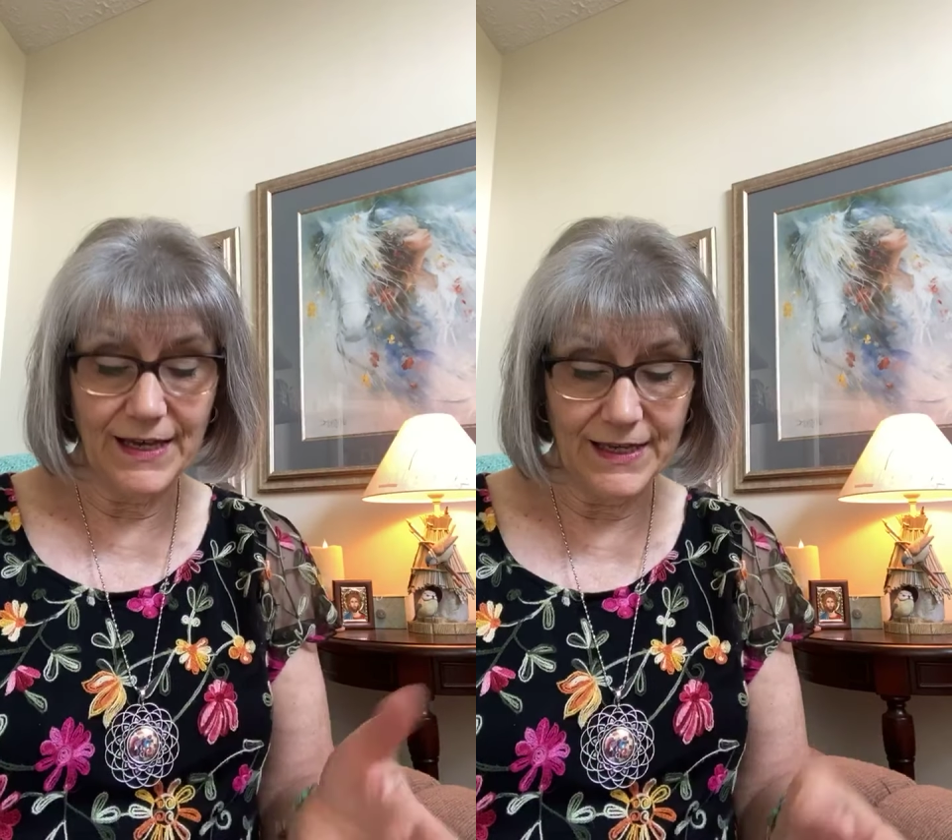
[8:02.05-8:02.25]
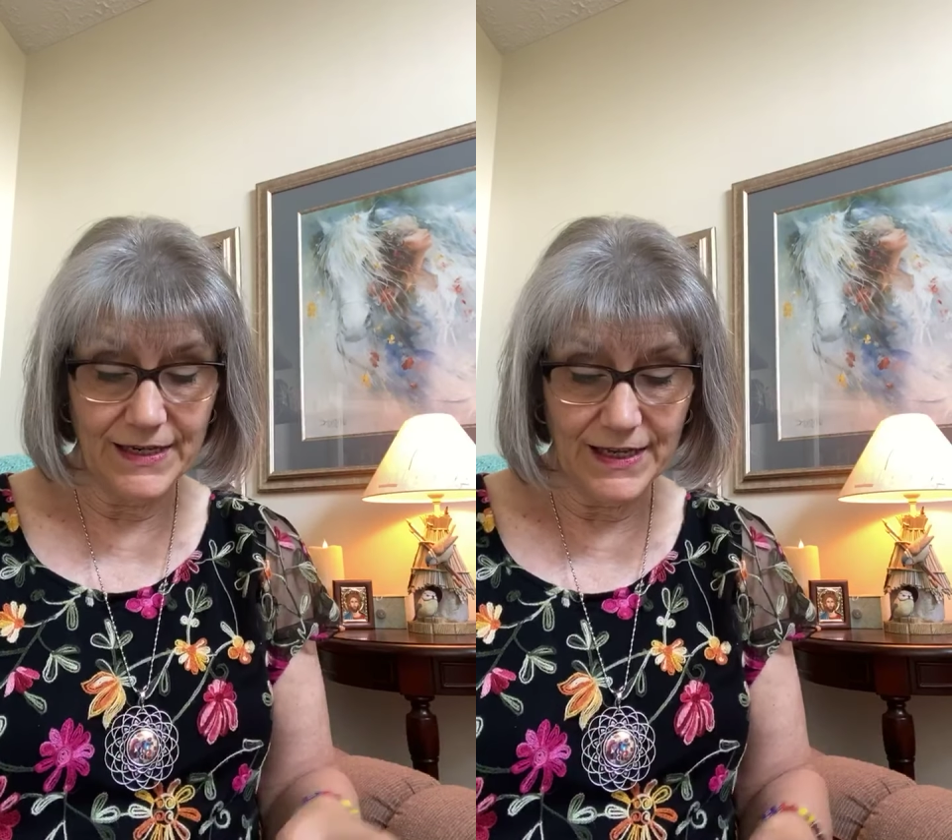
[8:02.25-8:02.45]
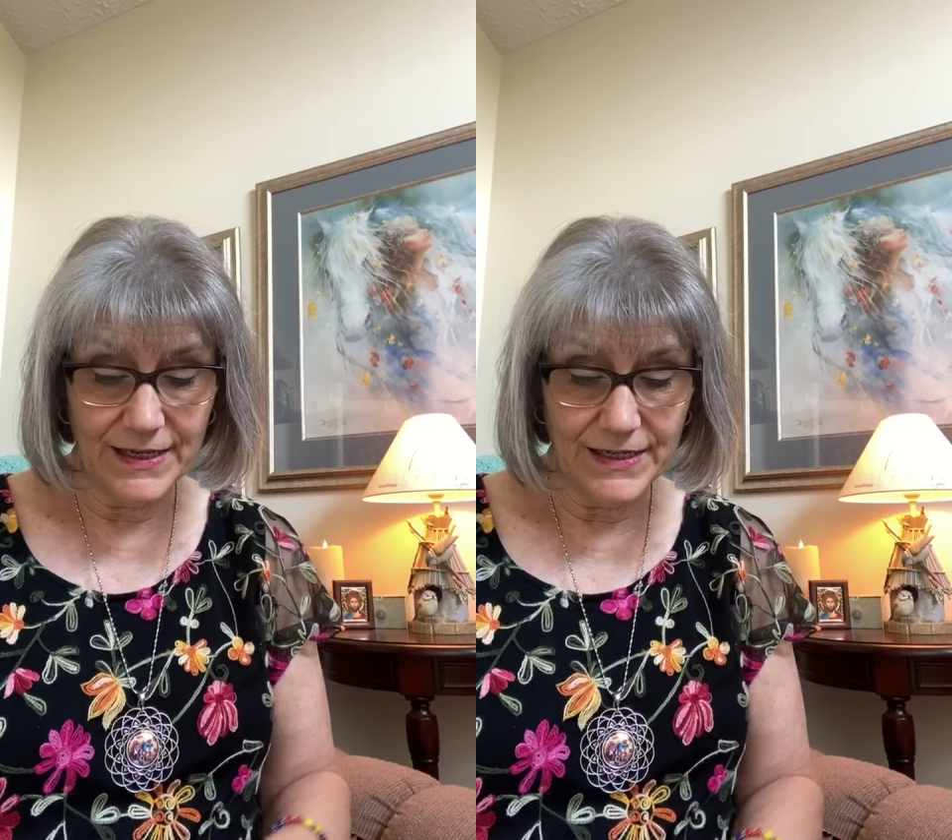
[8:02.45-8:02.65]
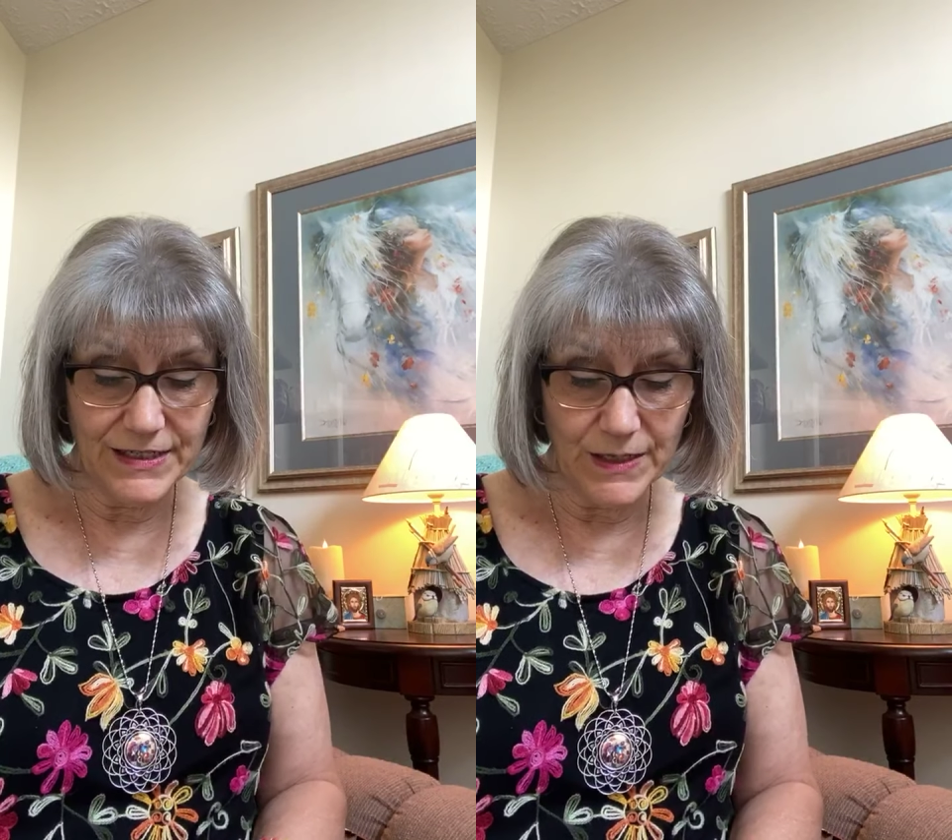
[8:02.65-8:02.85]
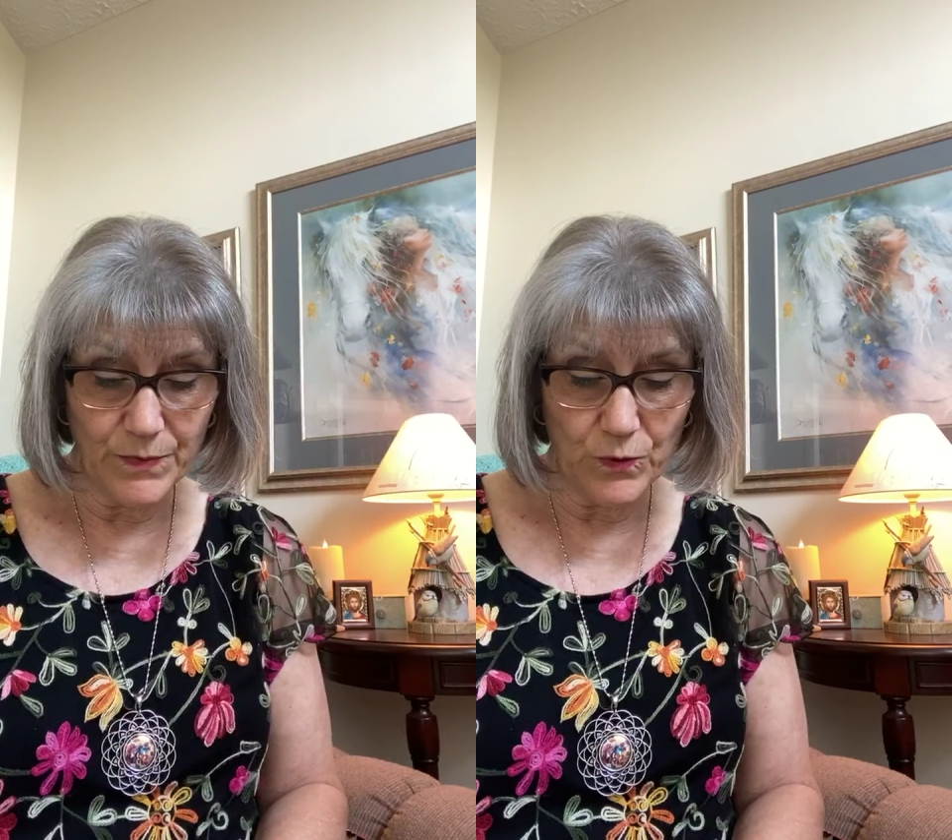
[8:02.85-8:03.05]
in a
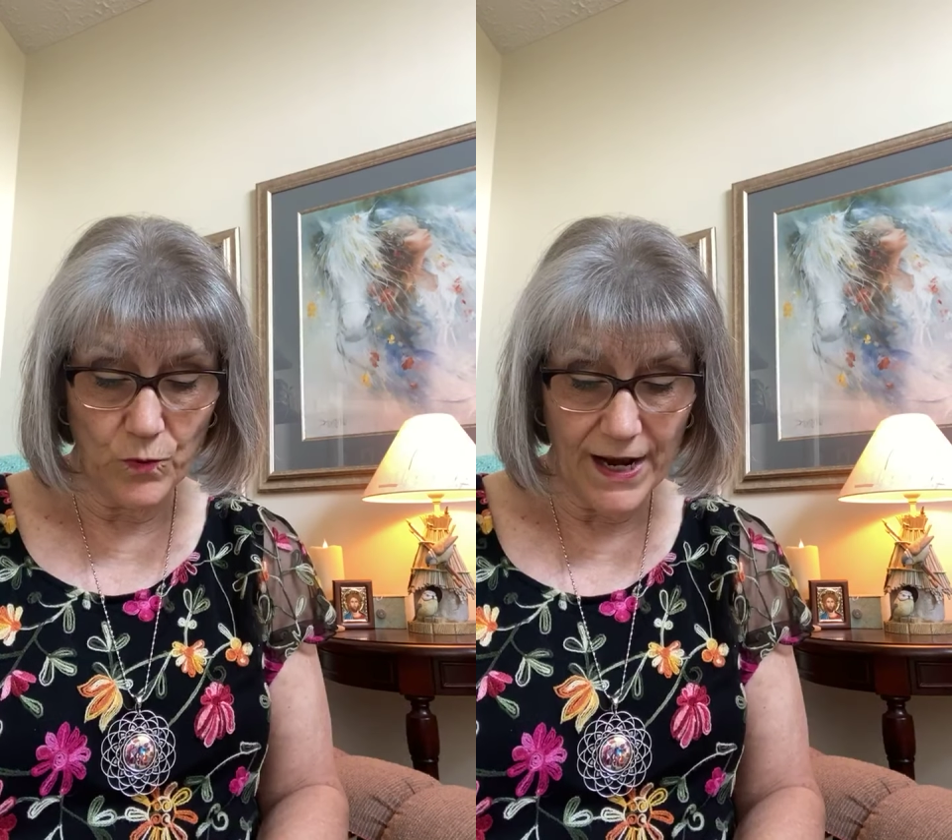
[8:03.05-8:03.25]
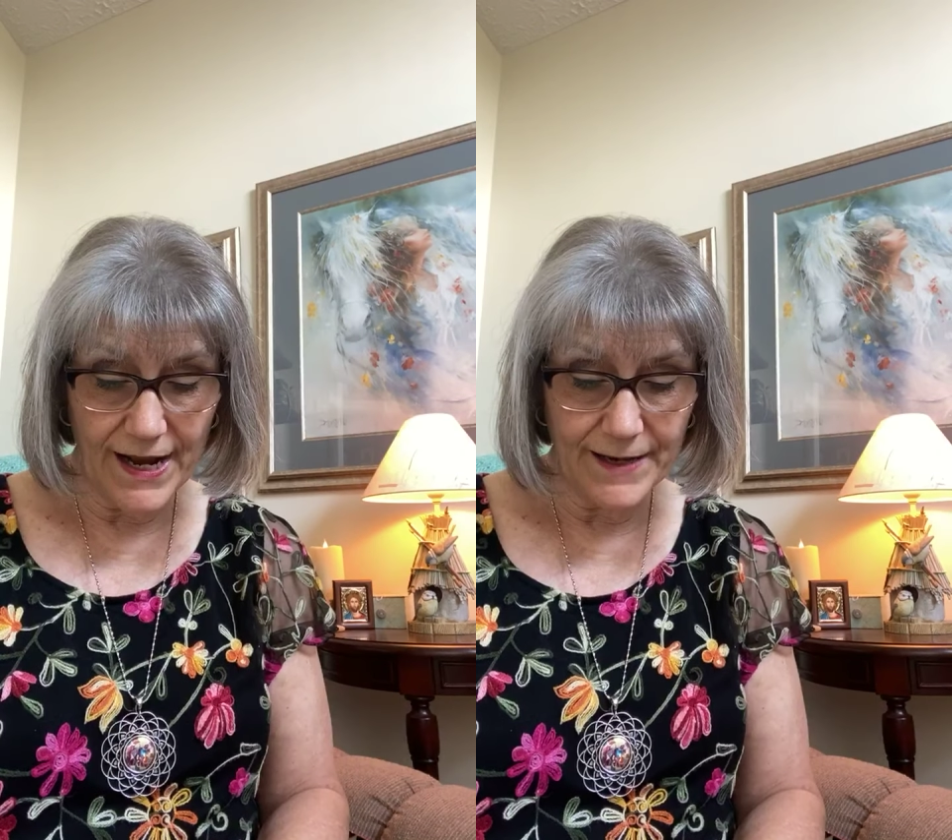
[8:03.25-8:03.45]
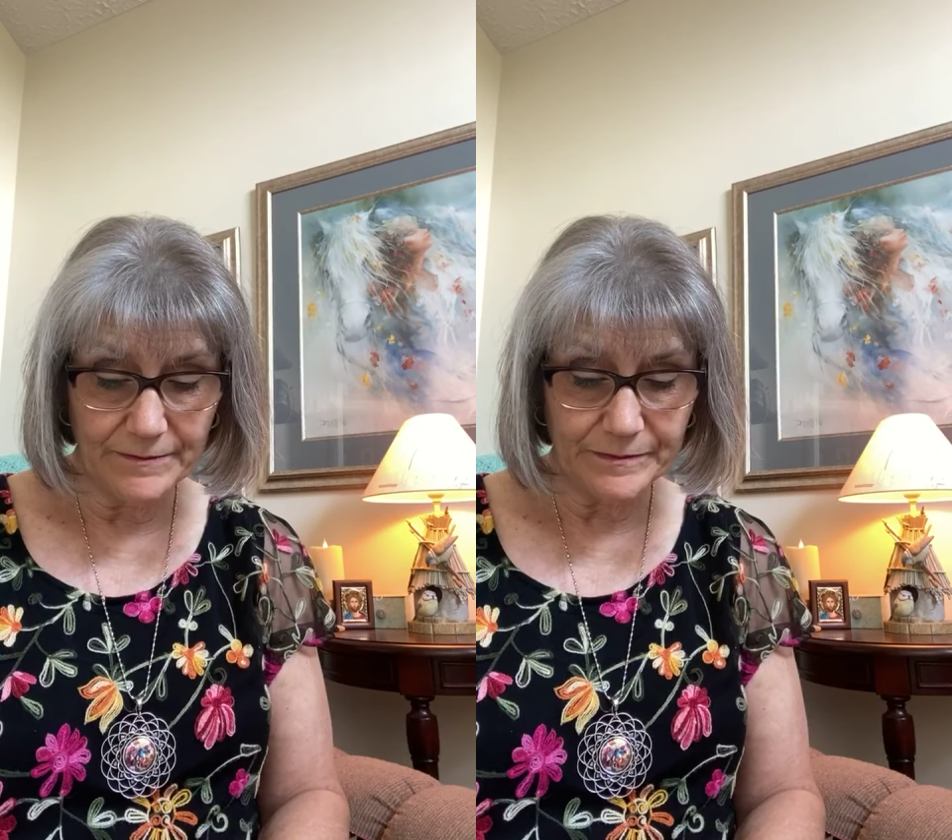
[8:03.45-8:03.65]
deeper way.